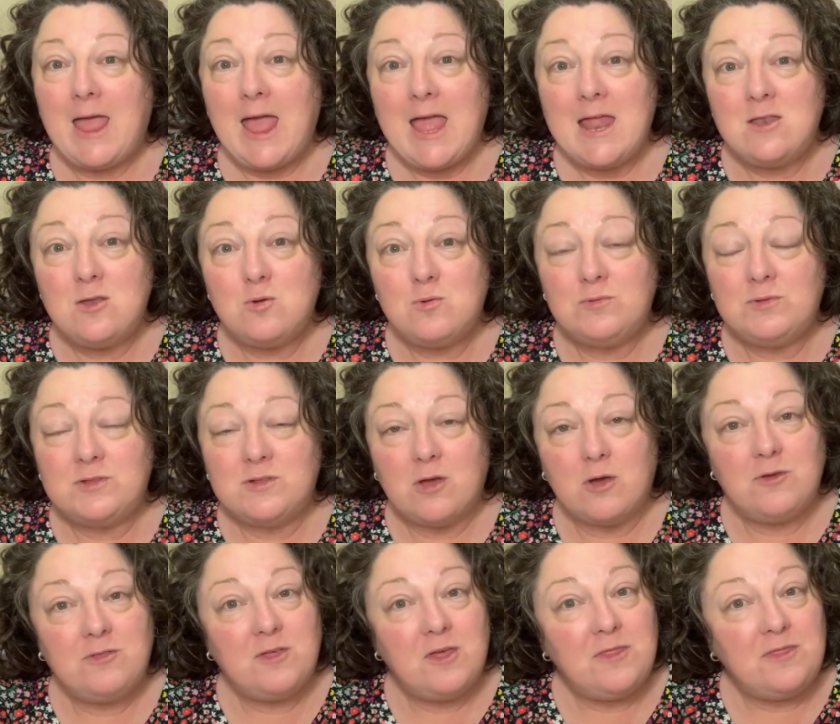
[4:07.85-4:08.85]
And
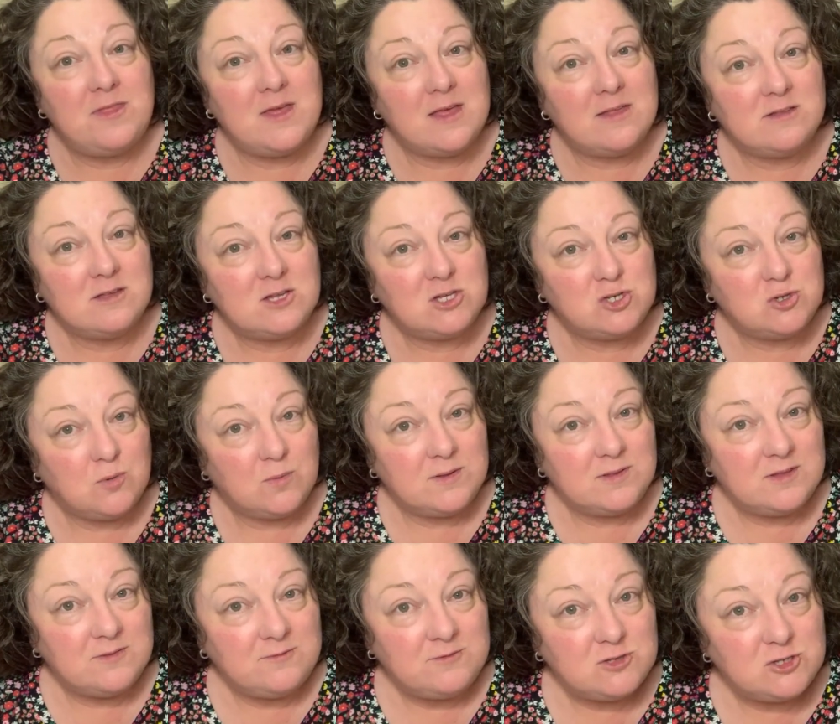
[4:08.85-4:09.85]
also that there's a
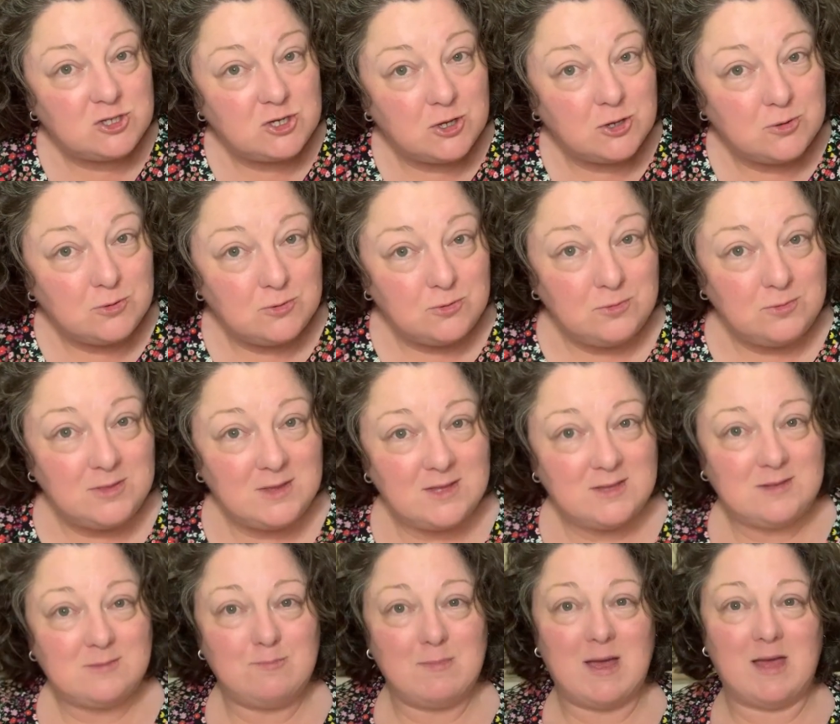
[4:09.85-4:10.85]
choice of 2
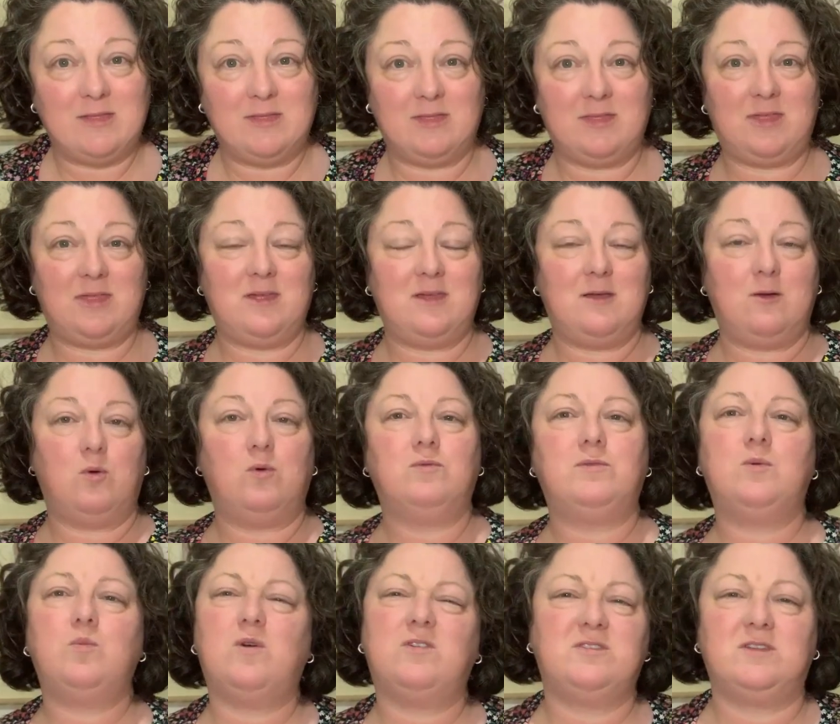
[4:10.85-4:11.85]
this month. Well,
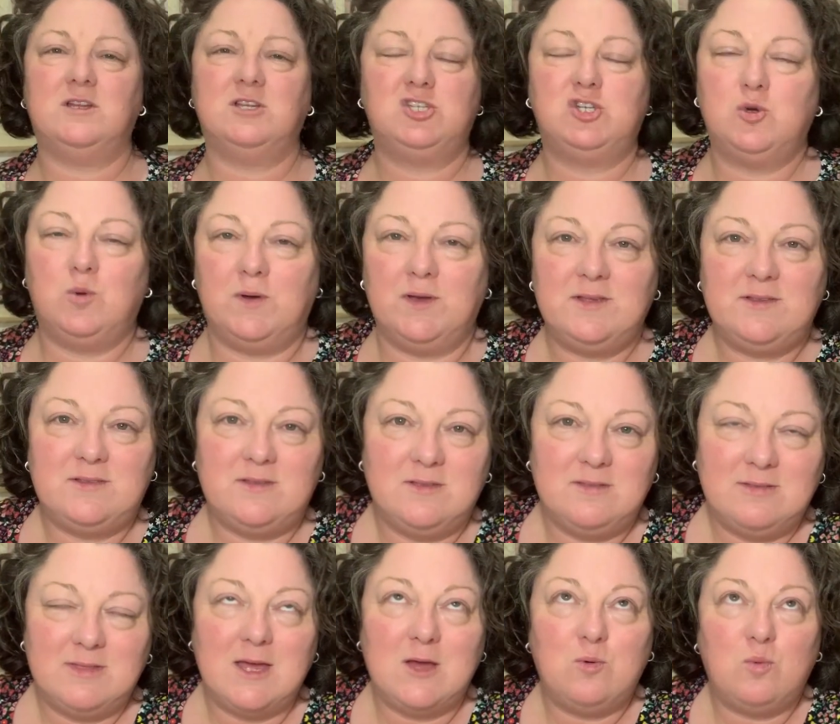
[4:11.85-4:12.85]
there wasn't a choice.
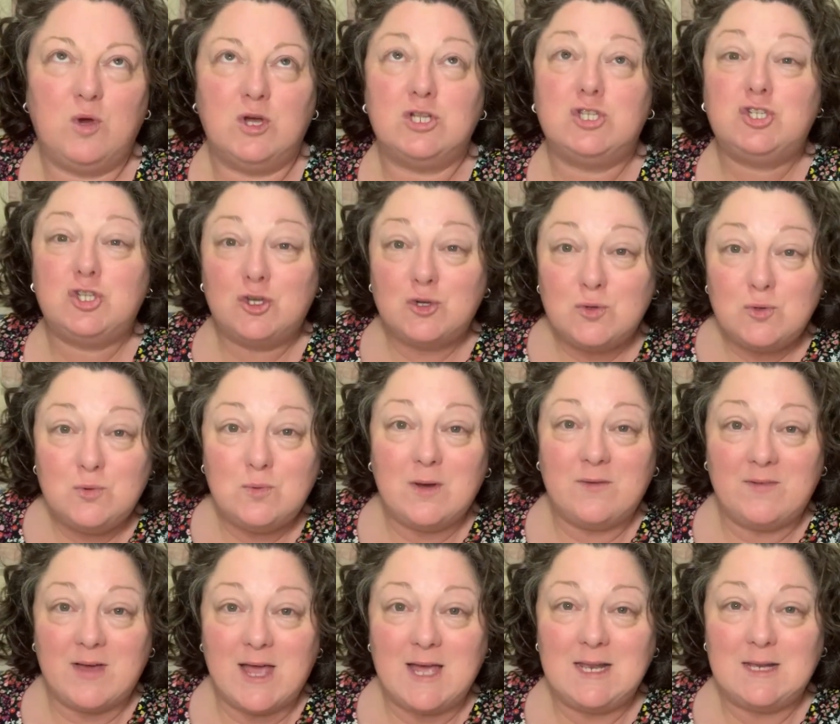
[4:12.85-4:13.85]
There were 2
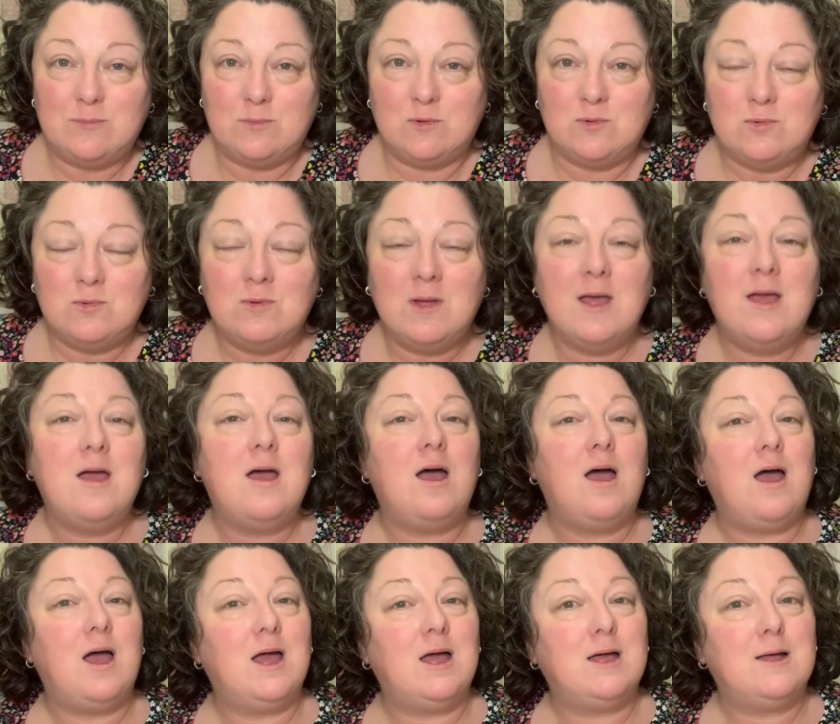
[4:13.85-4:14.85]
available.
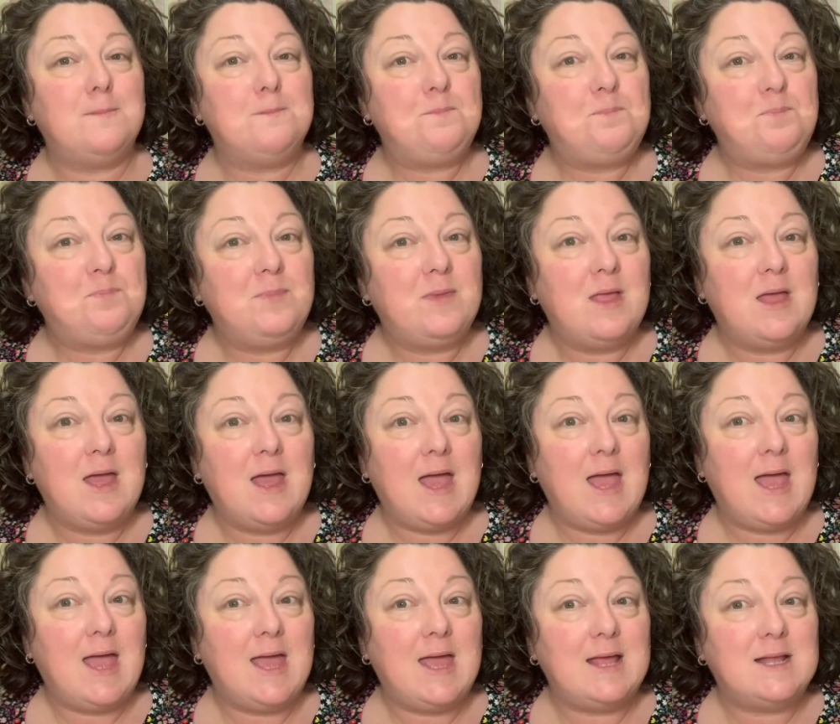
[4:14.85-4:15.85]

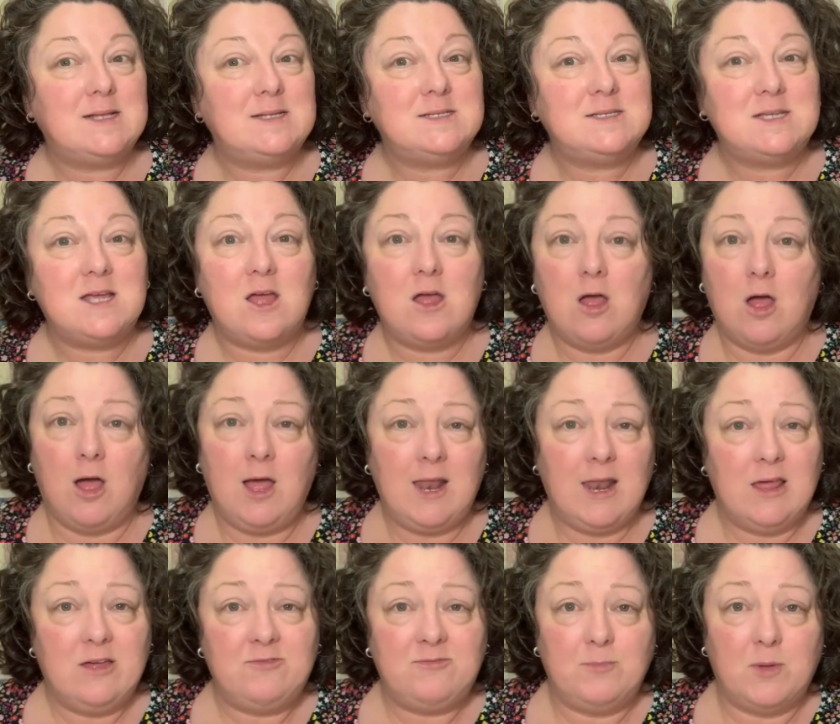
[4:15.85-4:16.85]
And I
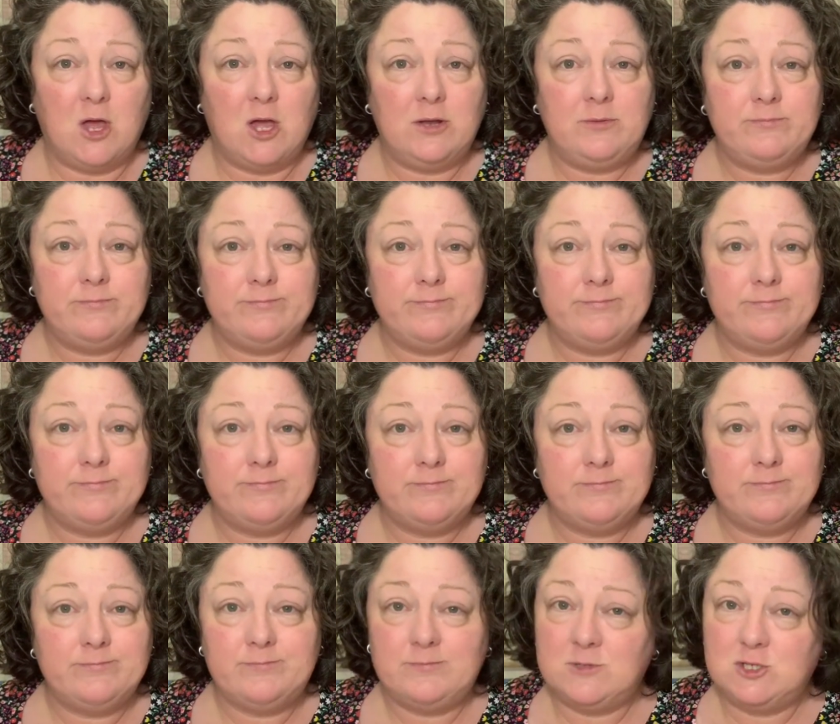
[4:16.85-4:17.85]
love mine,
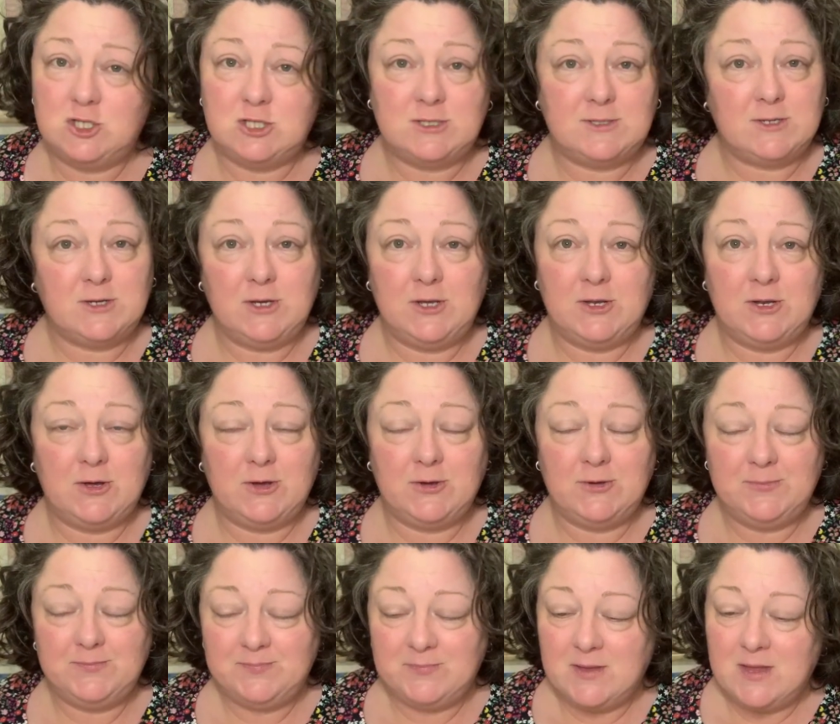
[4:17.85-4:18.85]
just so you
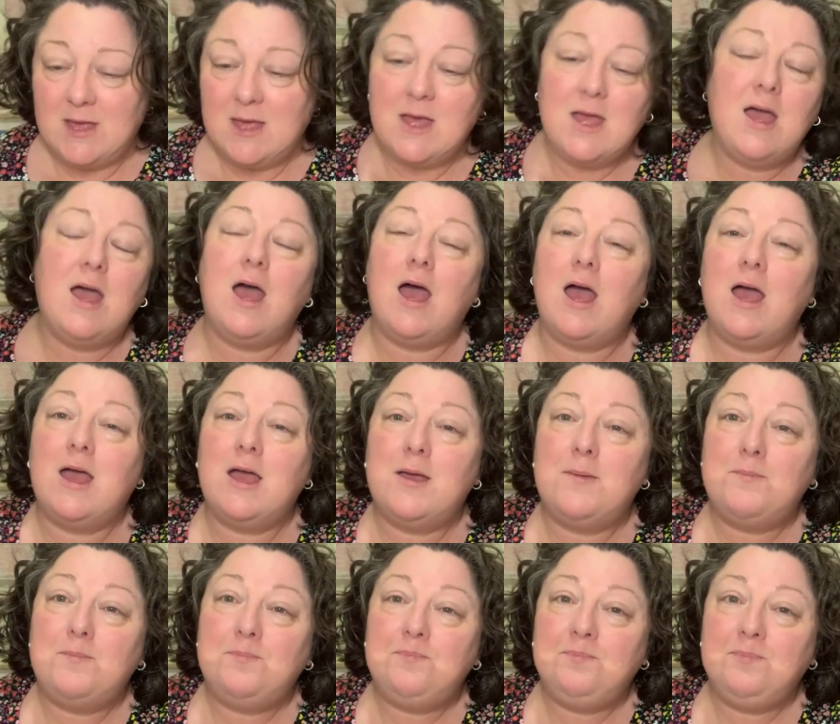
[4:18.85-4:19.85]
know.
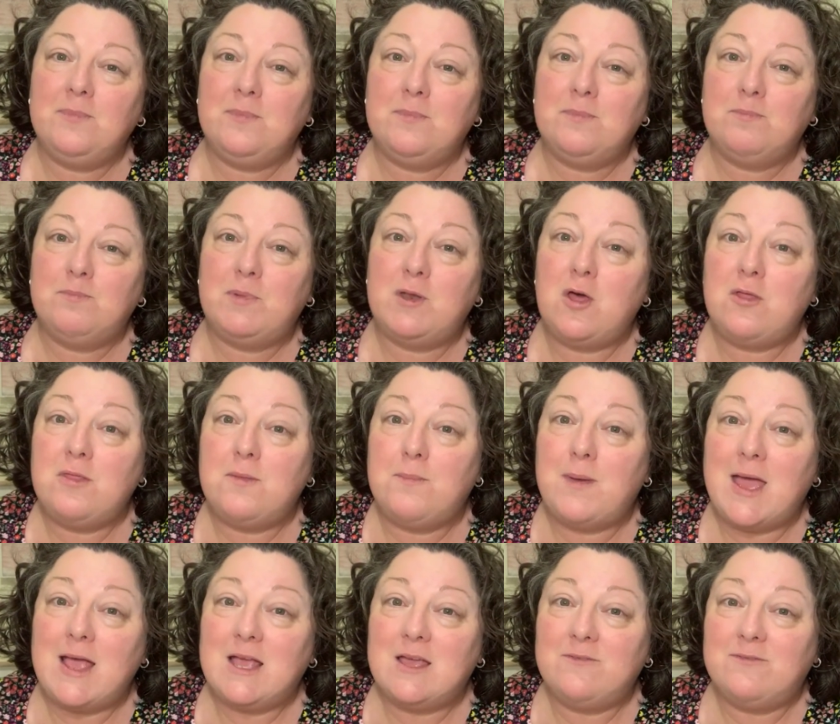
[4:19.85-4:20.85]
But on the
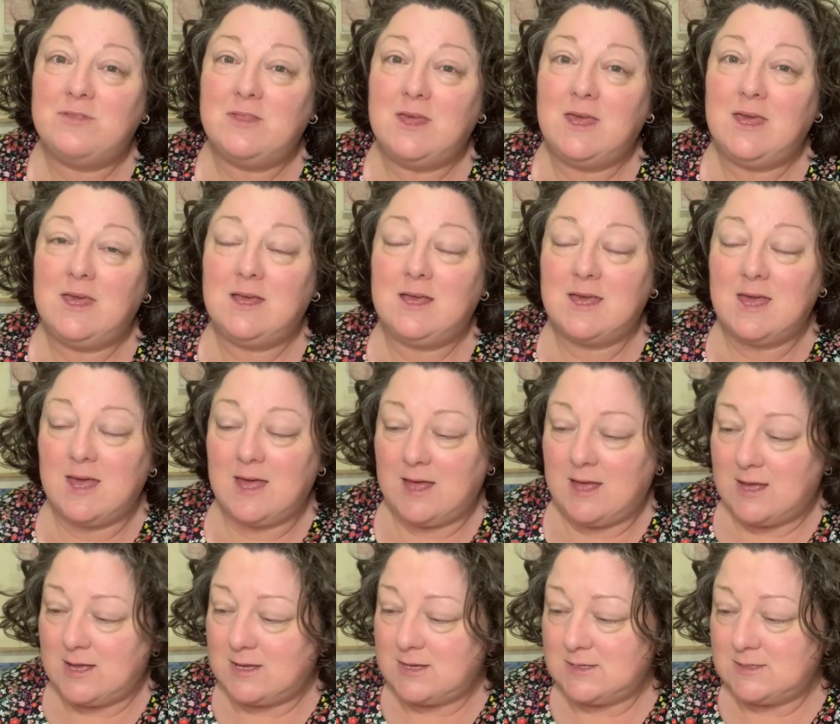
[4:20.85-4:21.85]
back of the
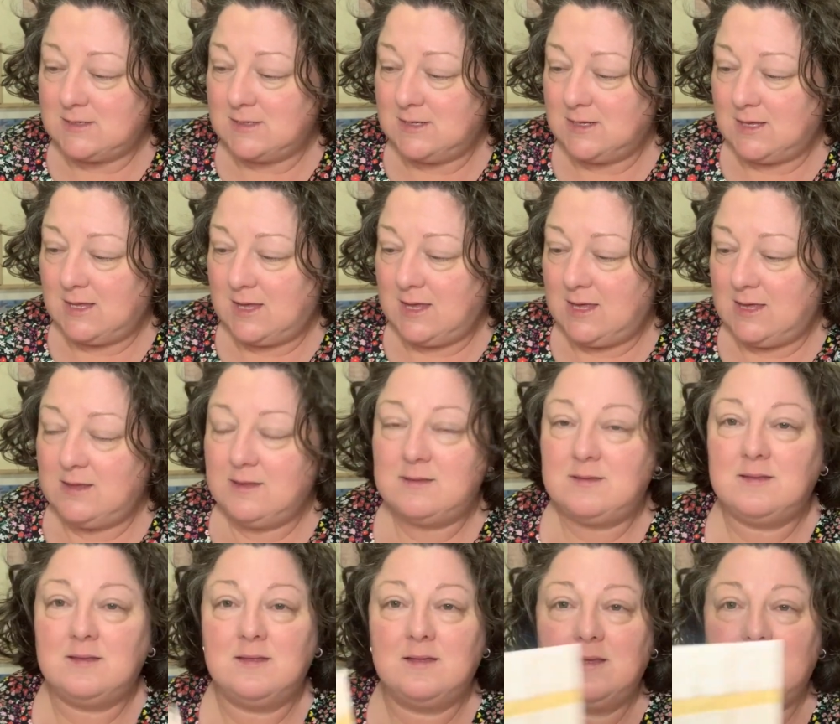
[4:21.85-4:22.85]
card
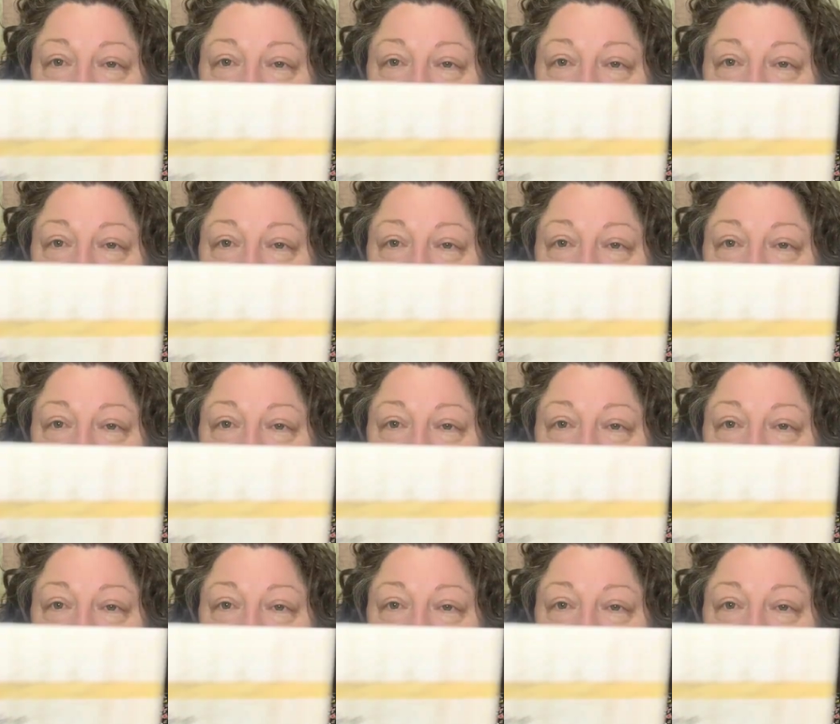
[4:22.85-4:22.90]
is